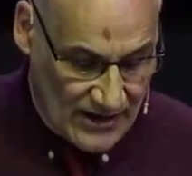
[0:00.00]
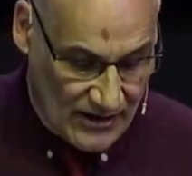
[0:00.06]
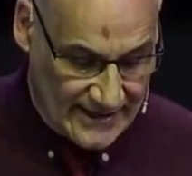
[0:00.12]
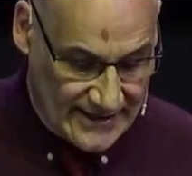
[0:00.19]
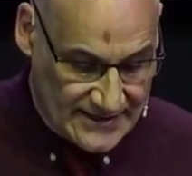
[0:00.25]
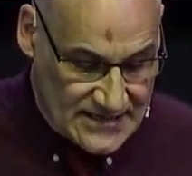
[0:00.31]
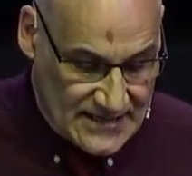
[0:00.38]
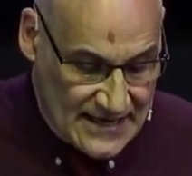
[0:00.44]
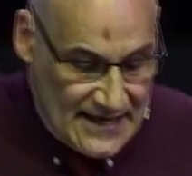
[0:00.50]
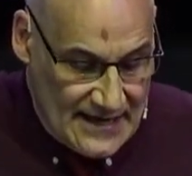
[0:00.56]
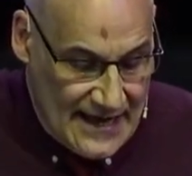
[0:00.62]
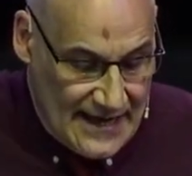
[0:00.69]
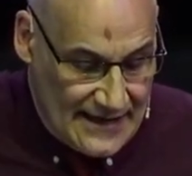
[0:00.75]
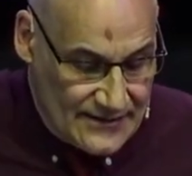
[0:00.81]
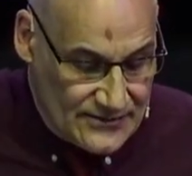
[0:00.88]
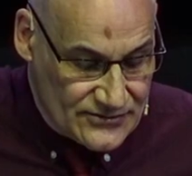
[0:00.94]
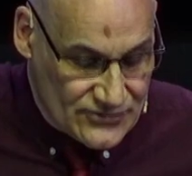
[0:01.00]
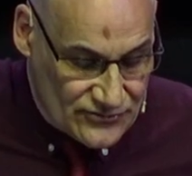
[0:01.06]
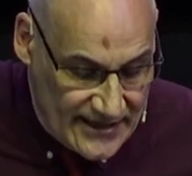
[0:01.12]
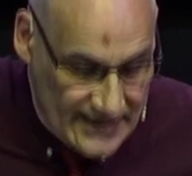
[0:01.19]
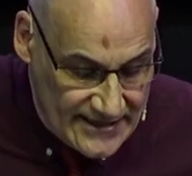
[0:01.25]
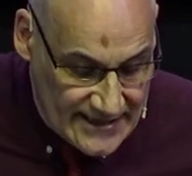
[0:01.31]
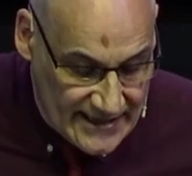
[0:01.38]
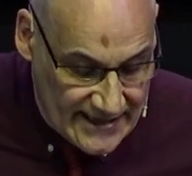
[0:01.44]
it and
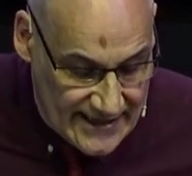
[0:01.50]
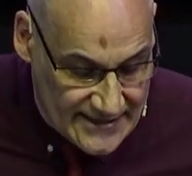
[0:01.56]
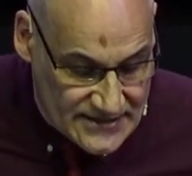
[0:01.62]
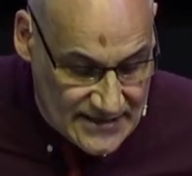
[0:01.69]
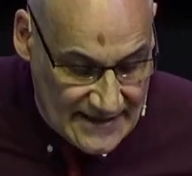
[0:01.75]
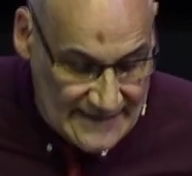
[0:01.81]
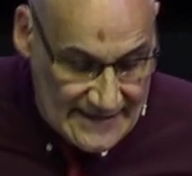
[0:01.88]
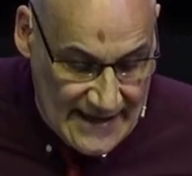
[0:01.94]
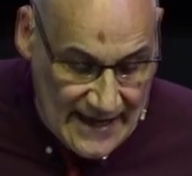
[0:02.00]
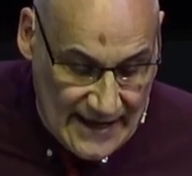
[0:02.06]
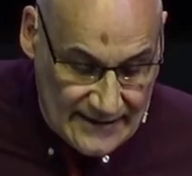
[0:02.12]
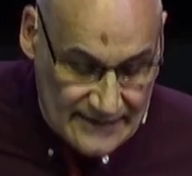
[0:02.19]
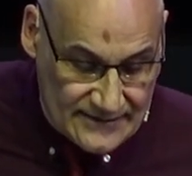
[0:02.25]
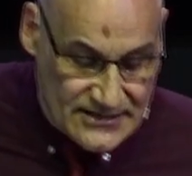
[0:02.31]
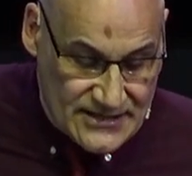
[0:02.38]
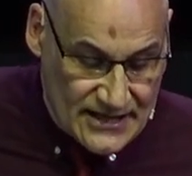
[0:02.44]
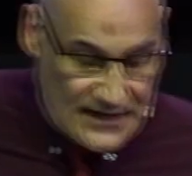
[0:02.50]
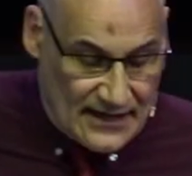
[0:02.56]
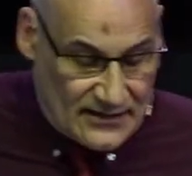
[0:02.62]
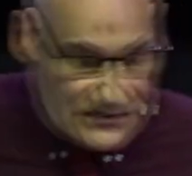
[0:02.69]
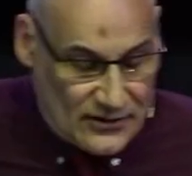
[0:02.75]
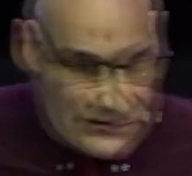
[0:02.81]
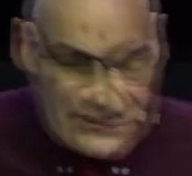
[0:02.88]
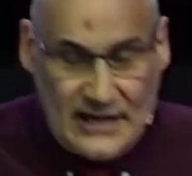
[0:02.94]
reading it and, uh, and
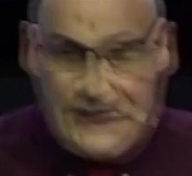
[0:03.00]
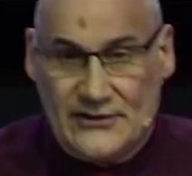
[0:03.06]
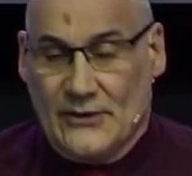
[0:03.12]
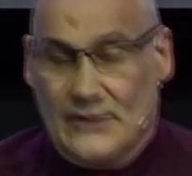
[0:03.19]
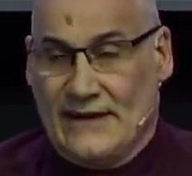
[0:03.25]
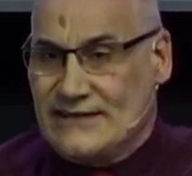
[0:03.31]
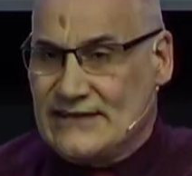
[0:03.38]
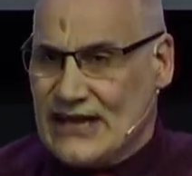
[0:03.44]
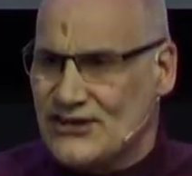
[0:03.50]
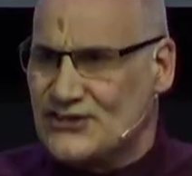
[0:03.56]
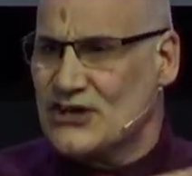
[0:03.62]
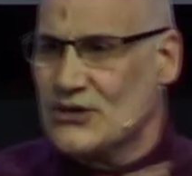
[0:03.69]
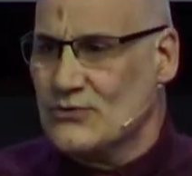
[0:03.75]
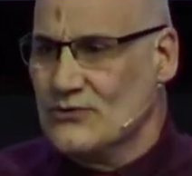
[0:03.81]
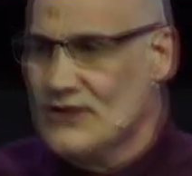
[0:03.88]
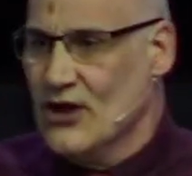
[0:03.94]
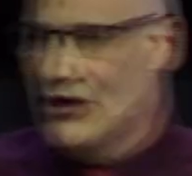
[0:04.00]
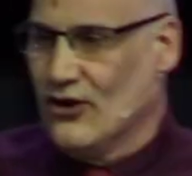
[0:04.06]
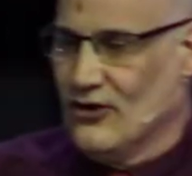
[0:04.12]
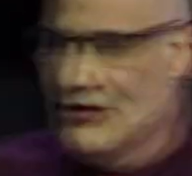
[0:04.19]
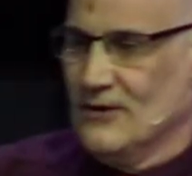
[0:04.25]
looking through it. Did you know,